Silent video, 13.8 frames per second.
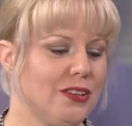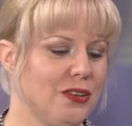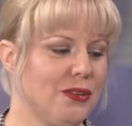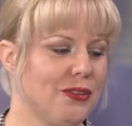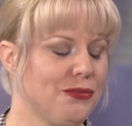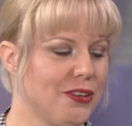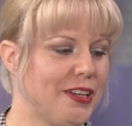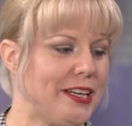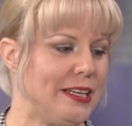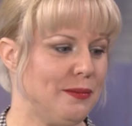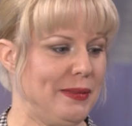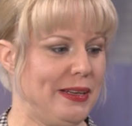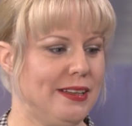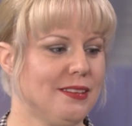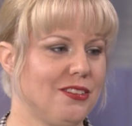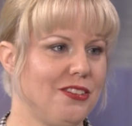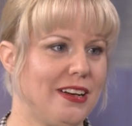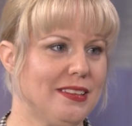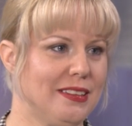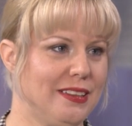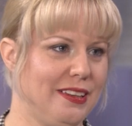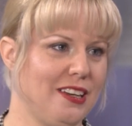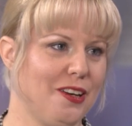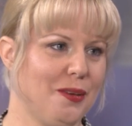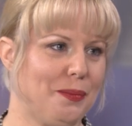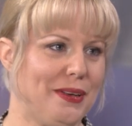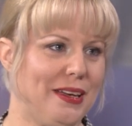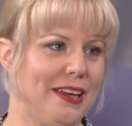know, for him, it's dressing
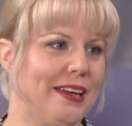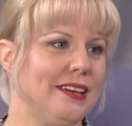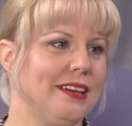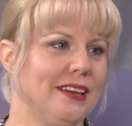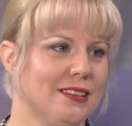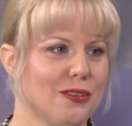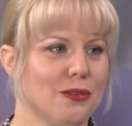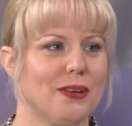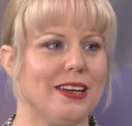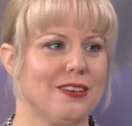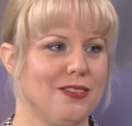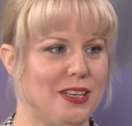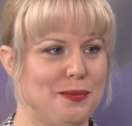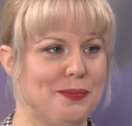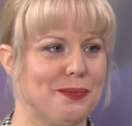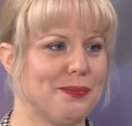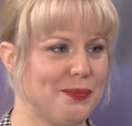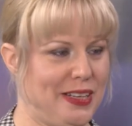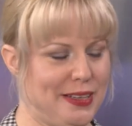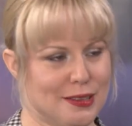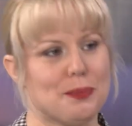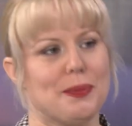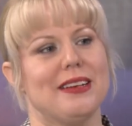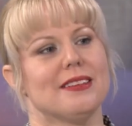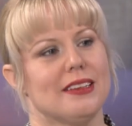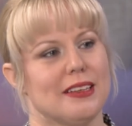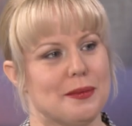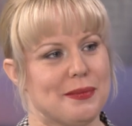up, and it's a way of him
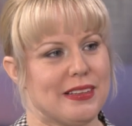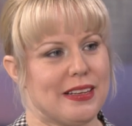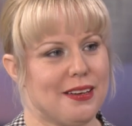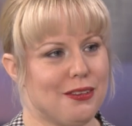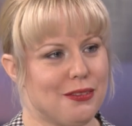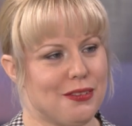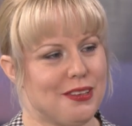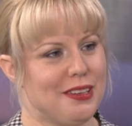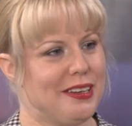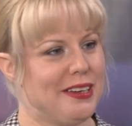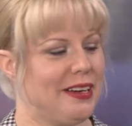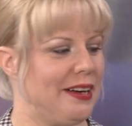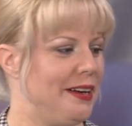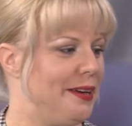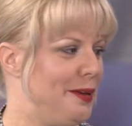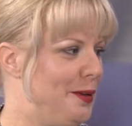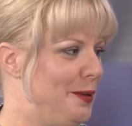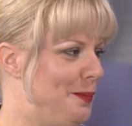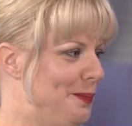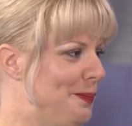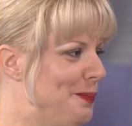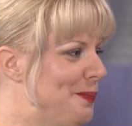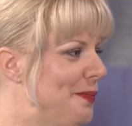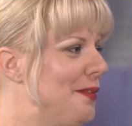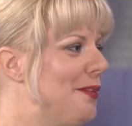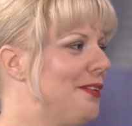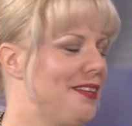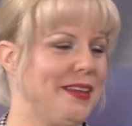expressing himself
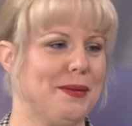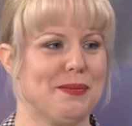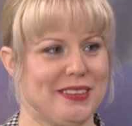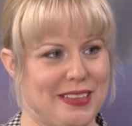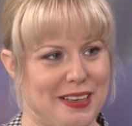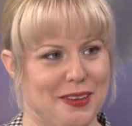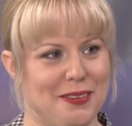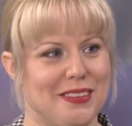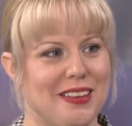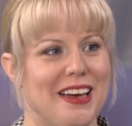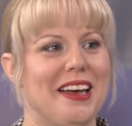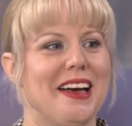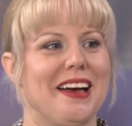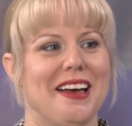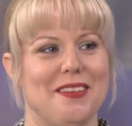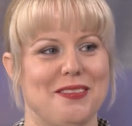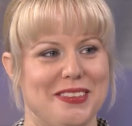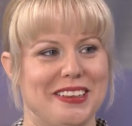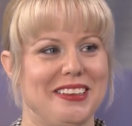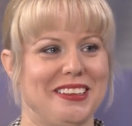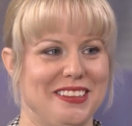or themselves. I have to get